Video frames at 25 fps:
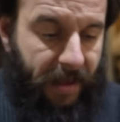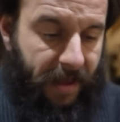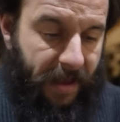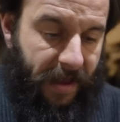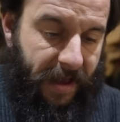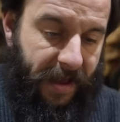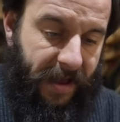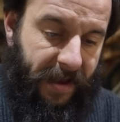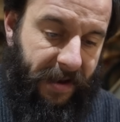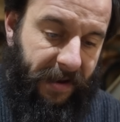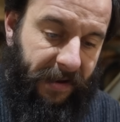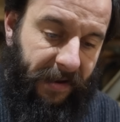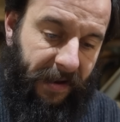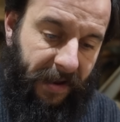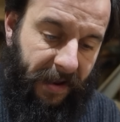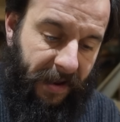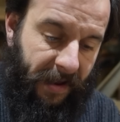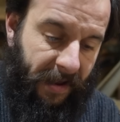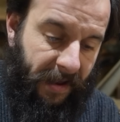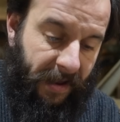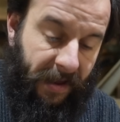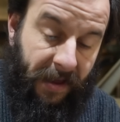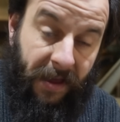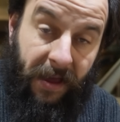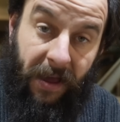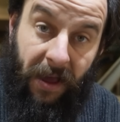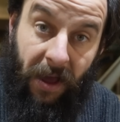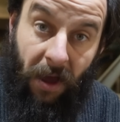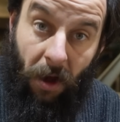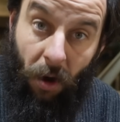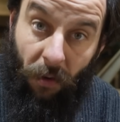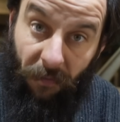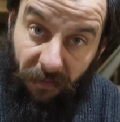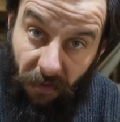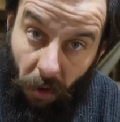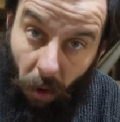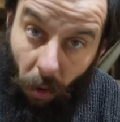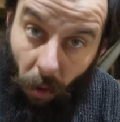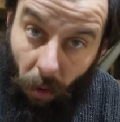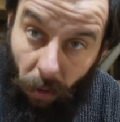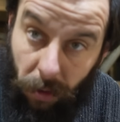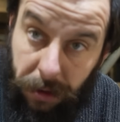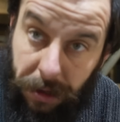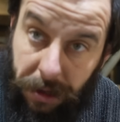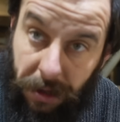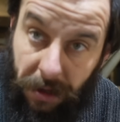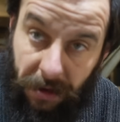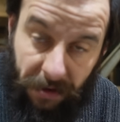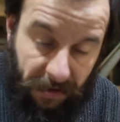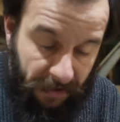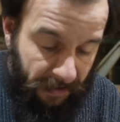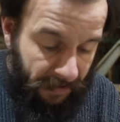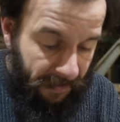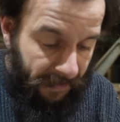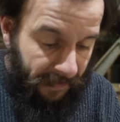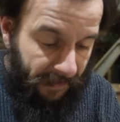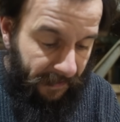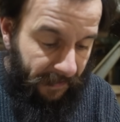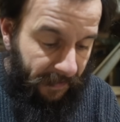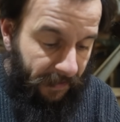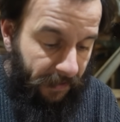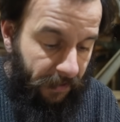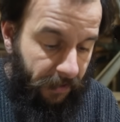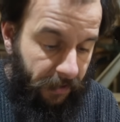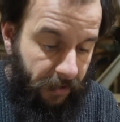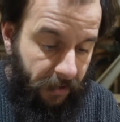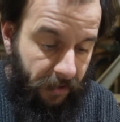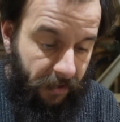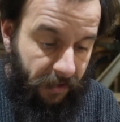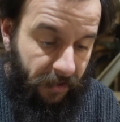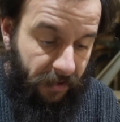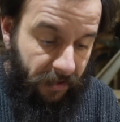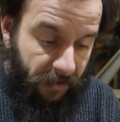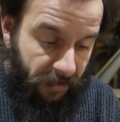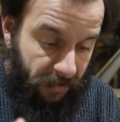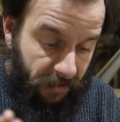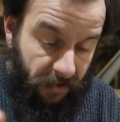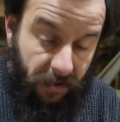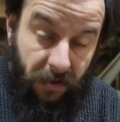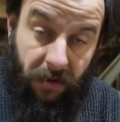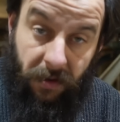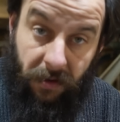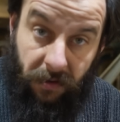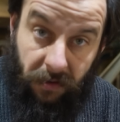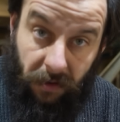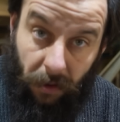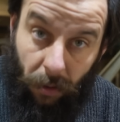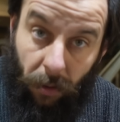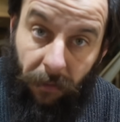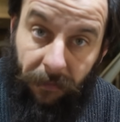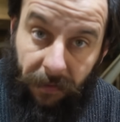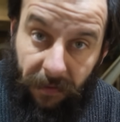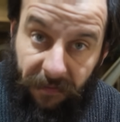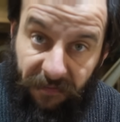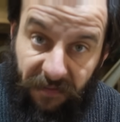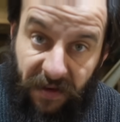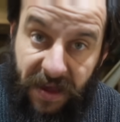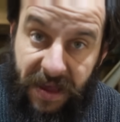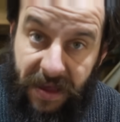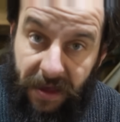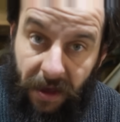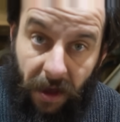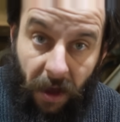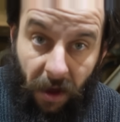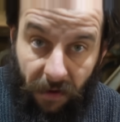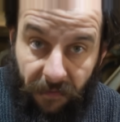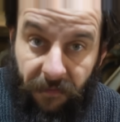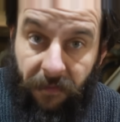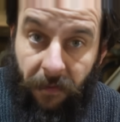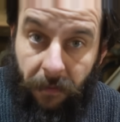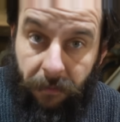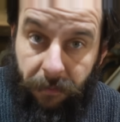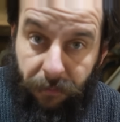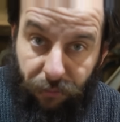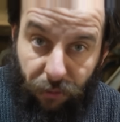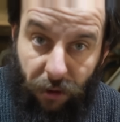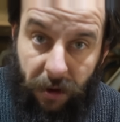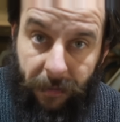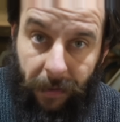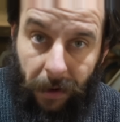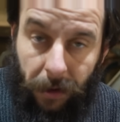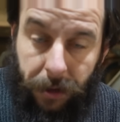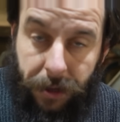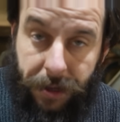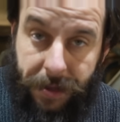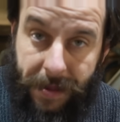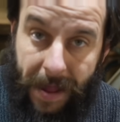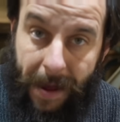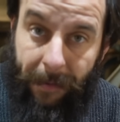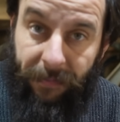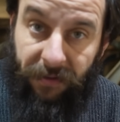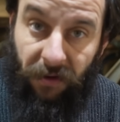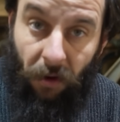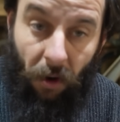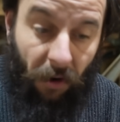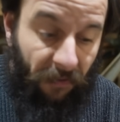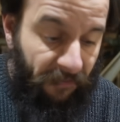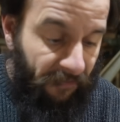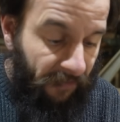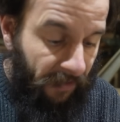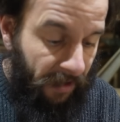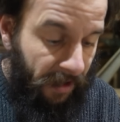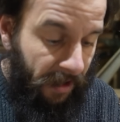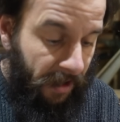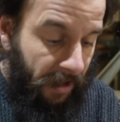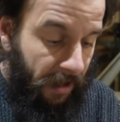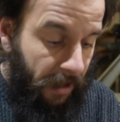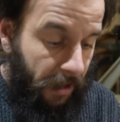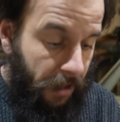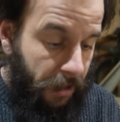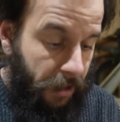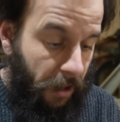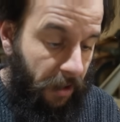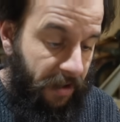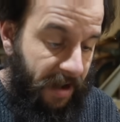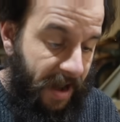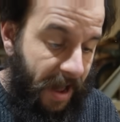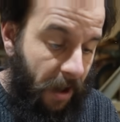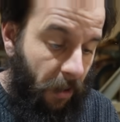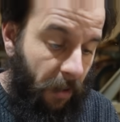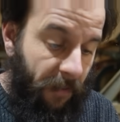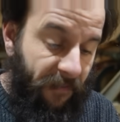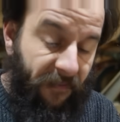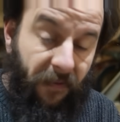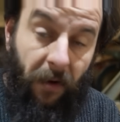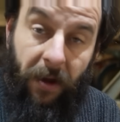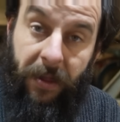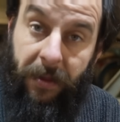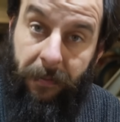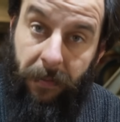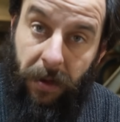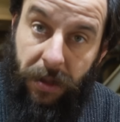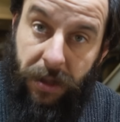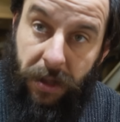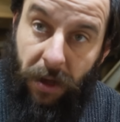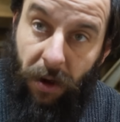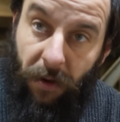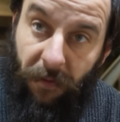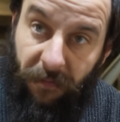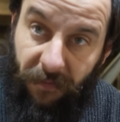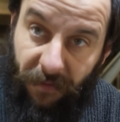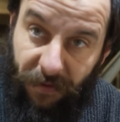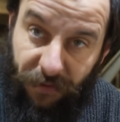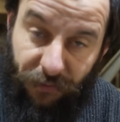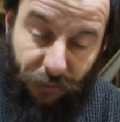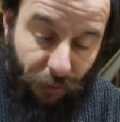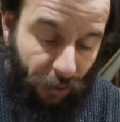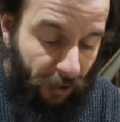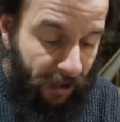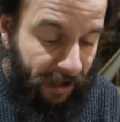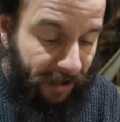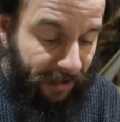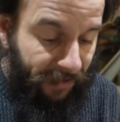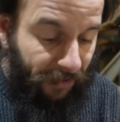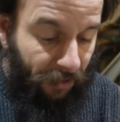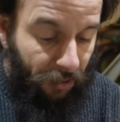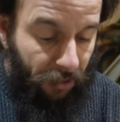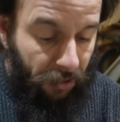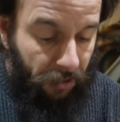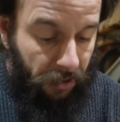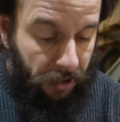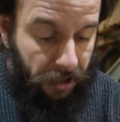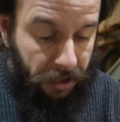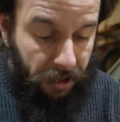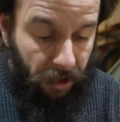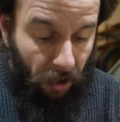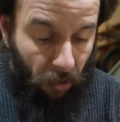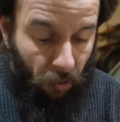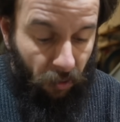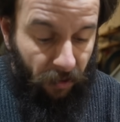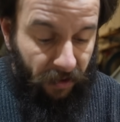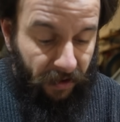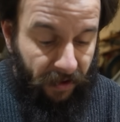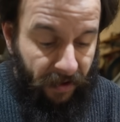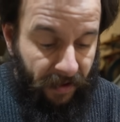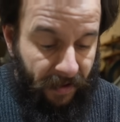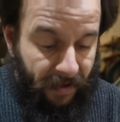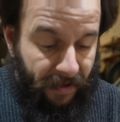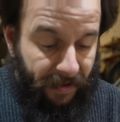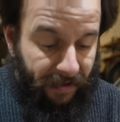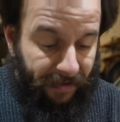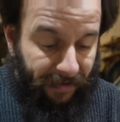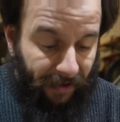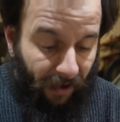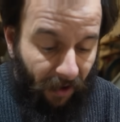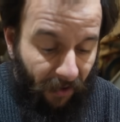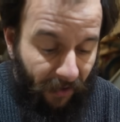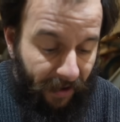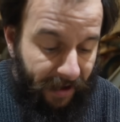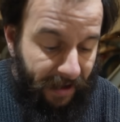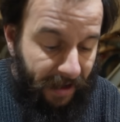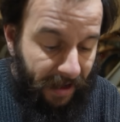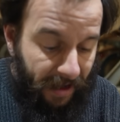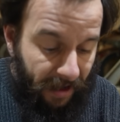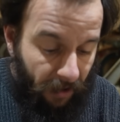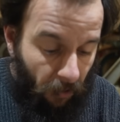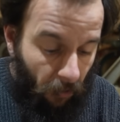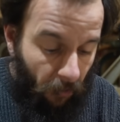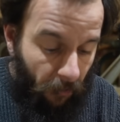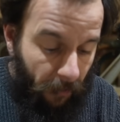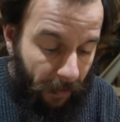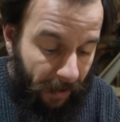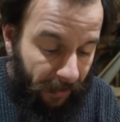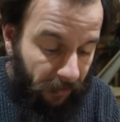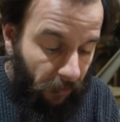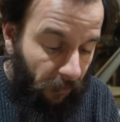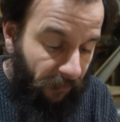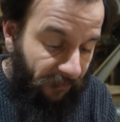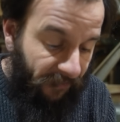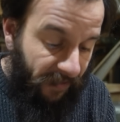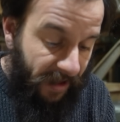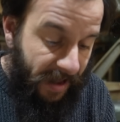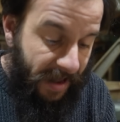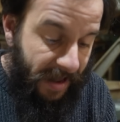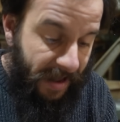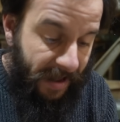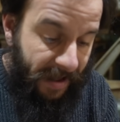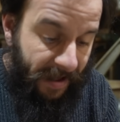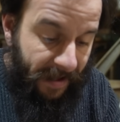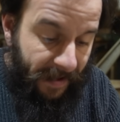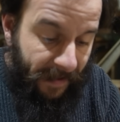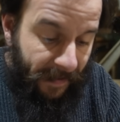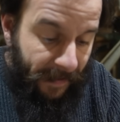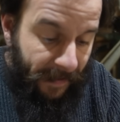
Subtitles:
And of course, two of the feet have pretty much snapped off. So now I'm finding myself trying to solder tiny little metal feet